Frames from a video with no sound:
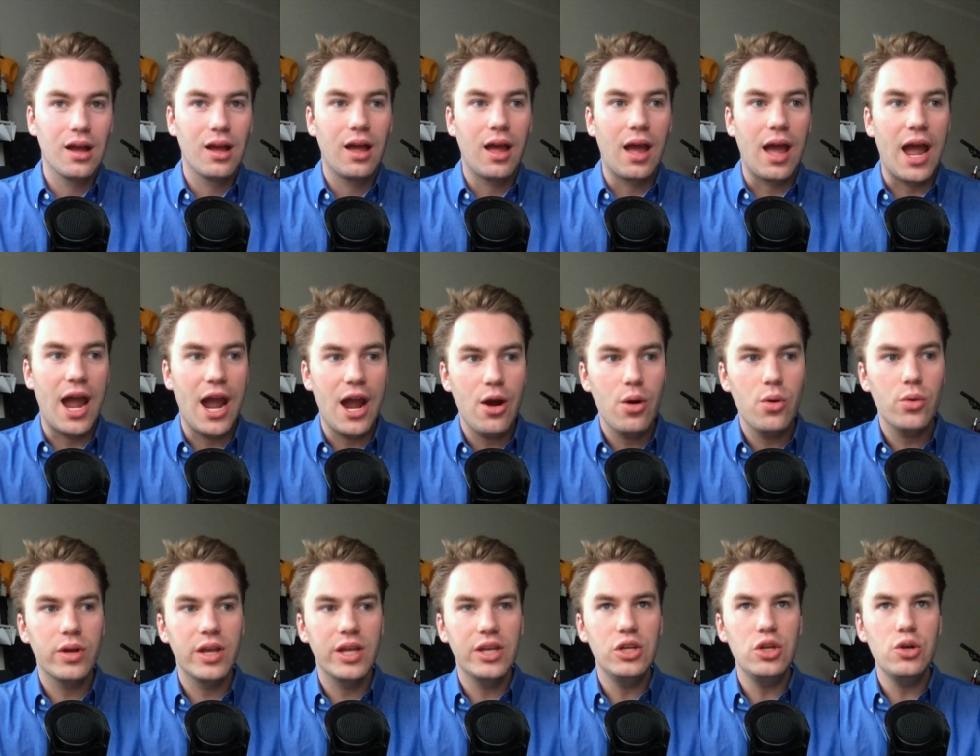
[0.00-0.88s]
how
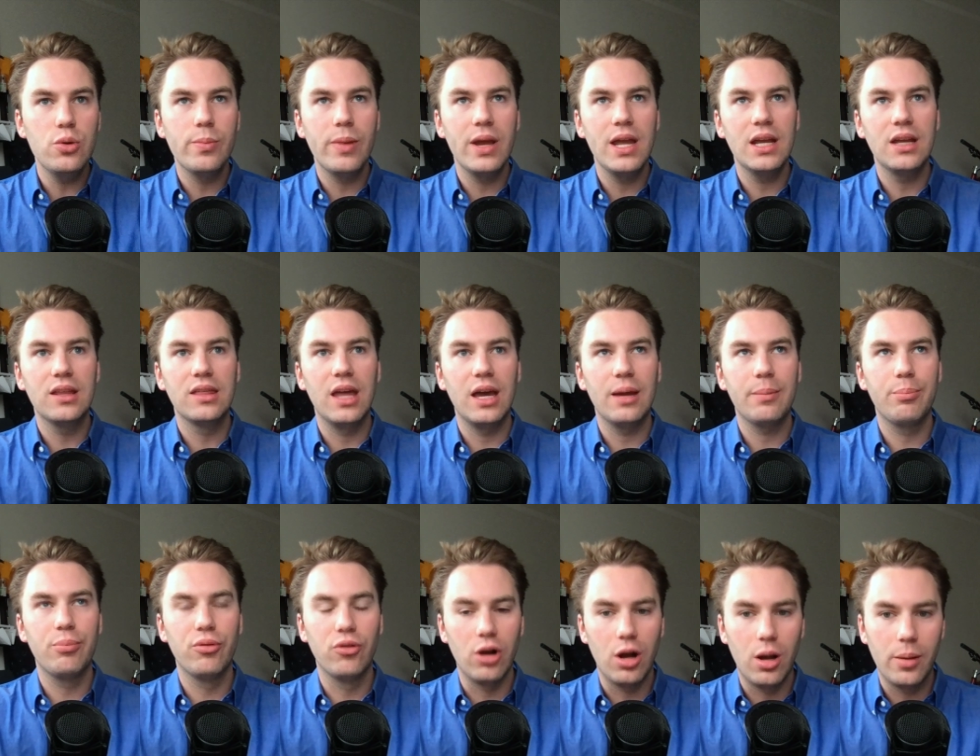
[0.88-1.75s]
can you make that
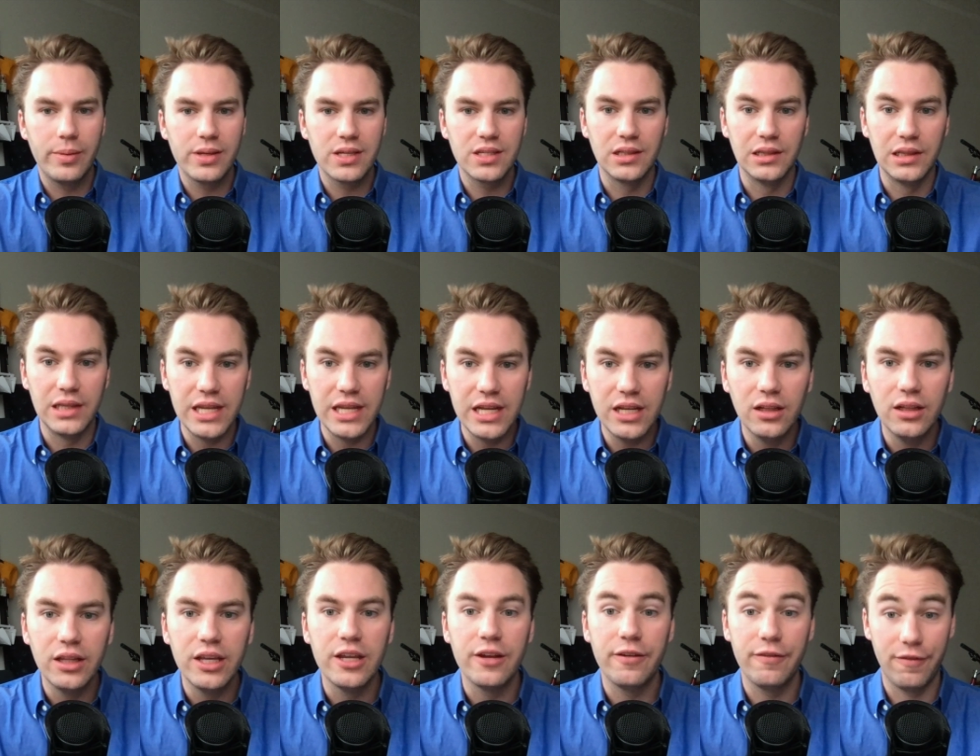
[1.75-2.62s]
promise
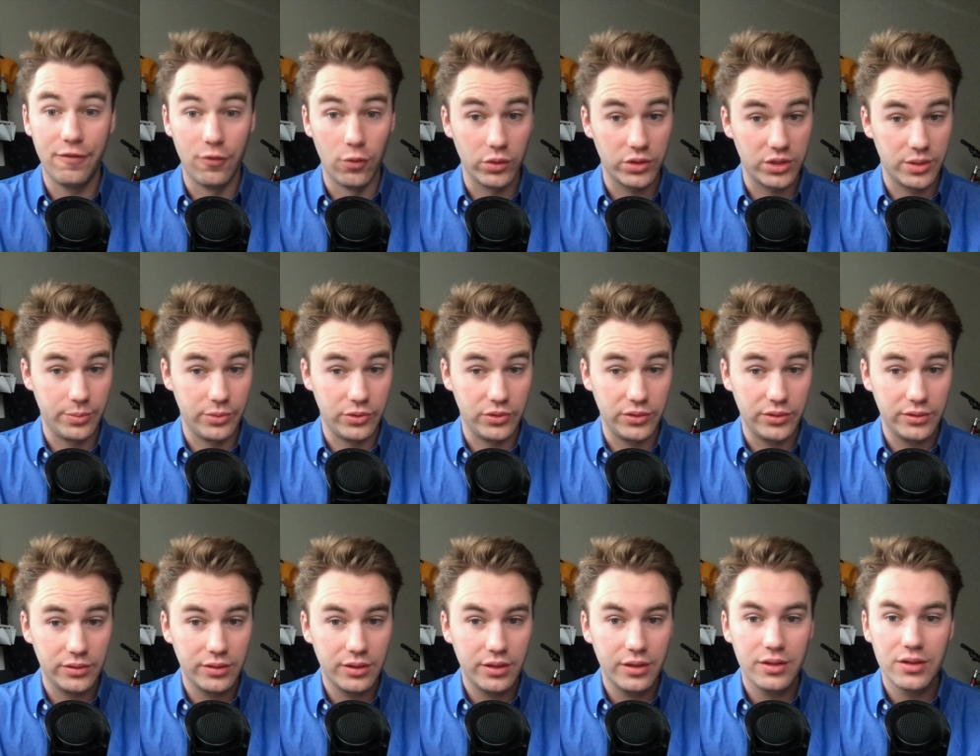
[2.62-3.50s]
legally enforceable?
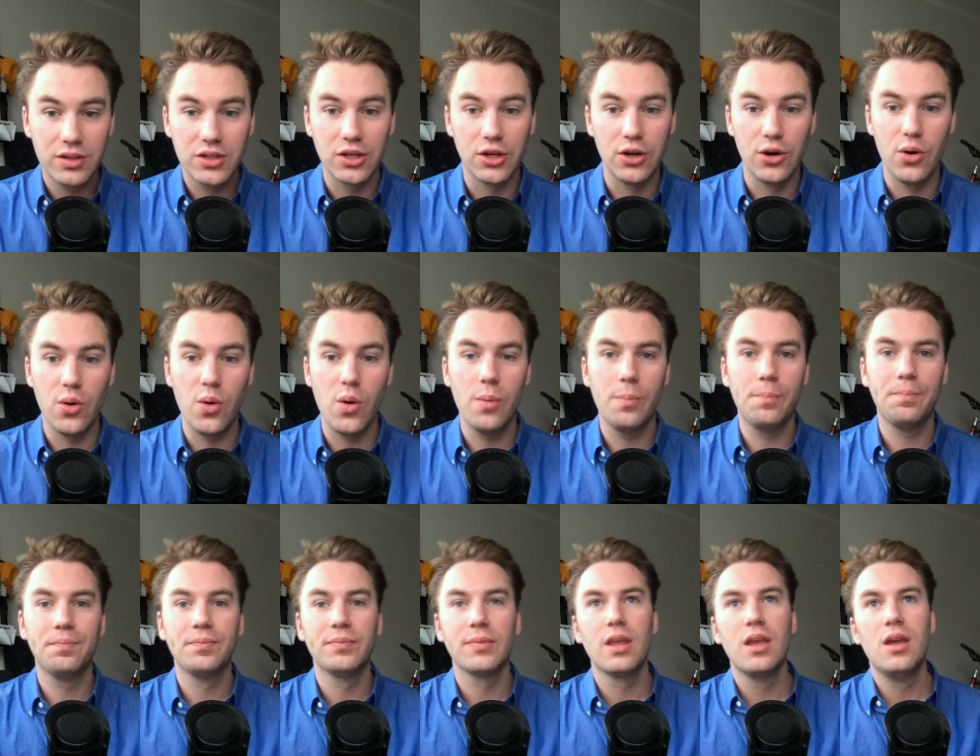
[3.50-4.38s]
So
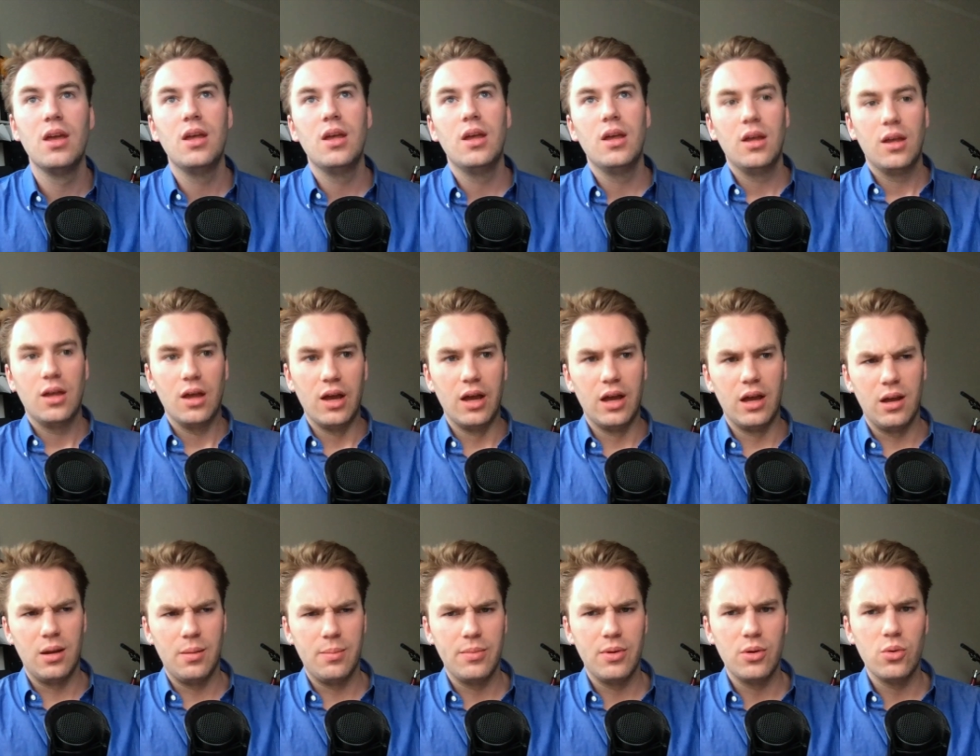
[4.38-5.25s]

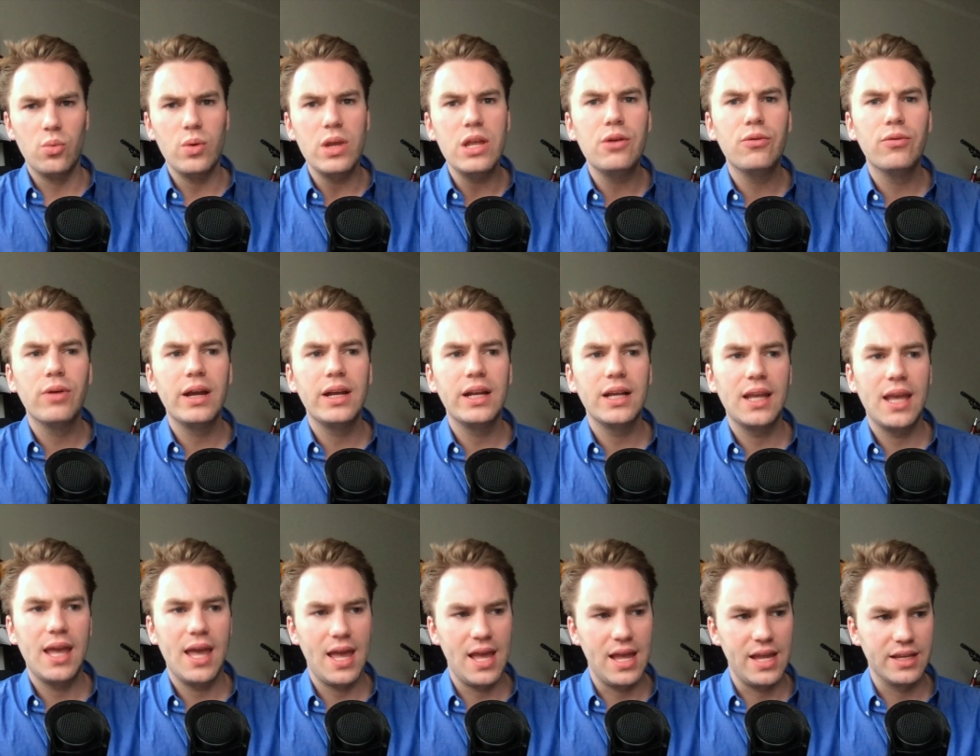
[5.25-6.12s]
we read a
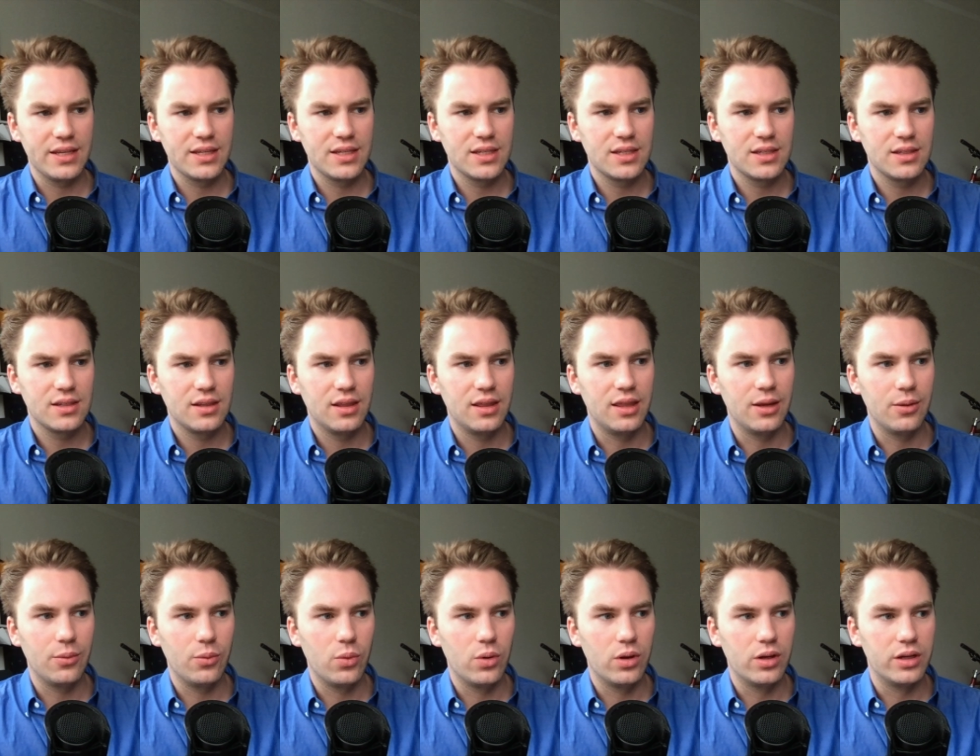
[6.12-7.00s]
case
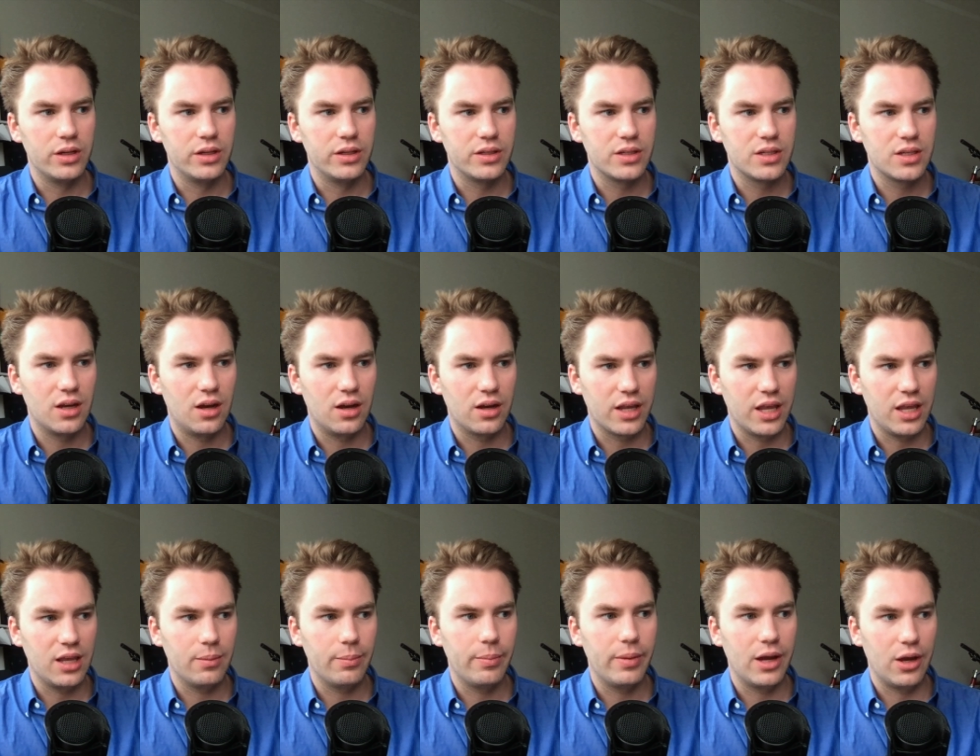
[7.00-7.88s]
that was
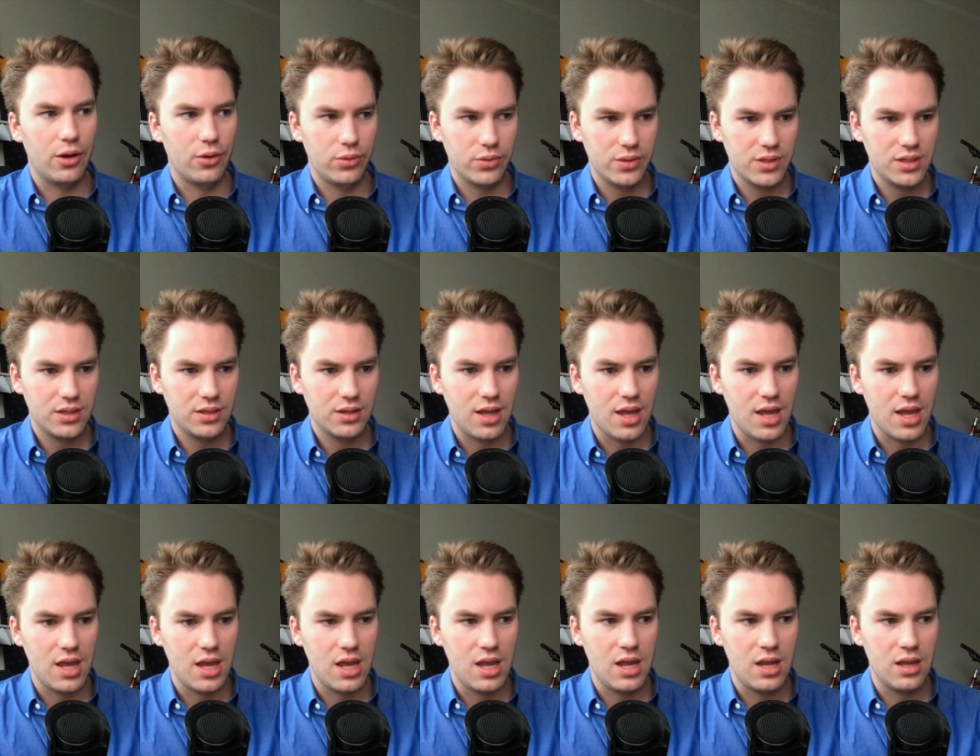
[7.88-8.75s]
talking about
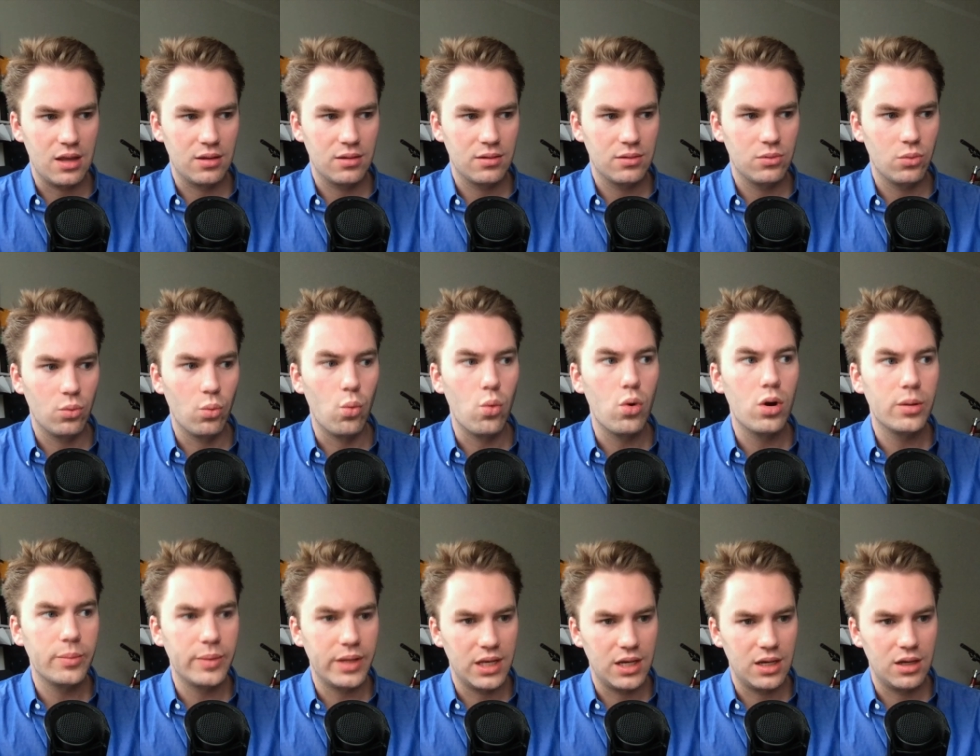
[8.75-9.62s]
a
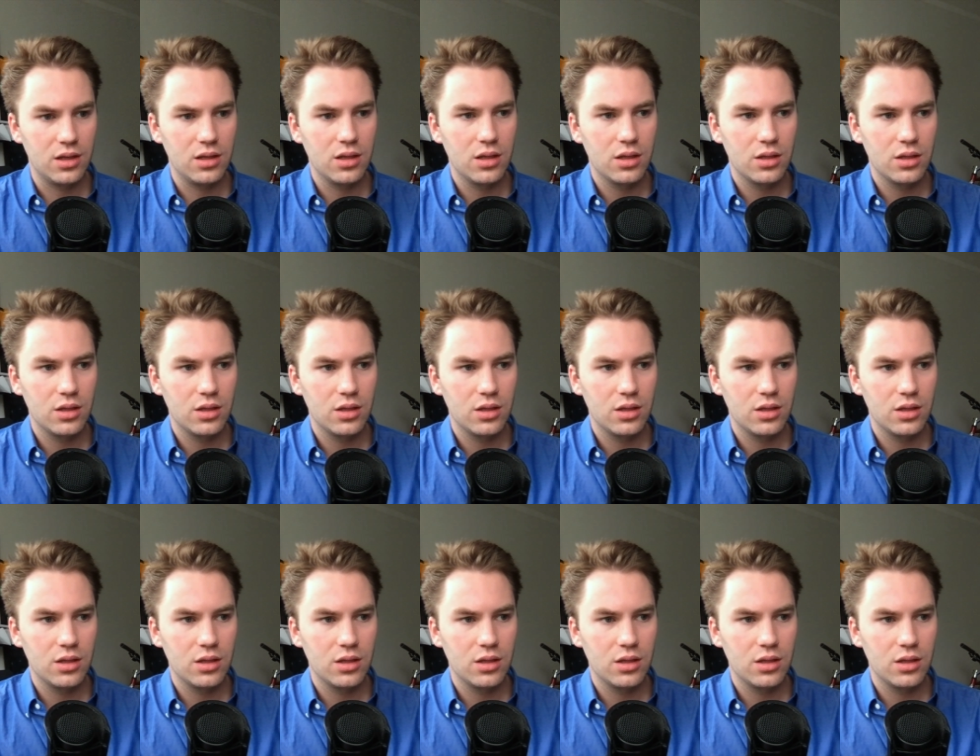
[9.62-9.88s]
woman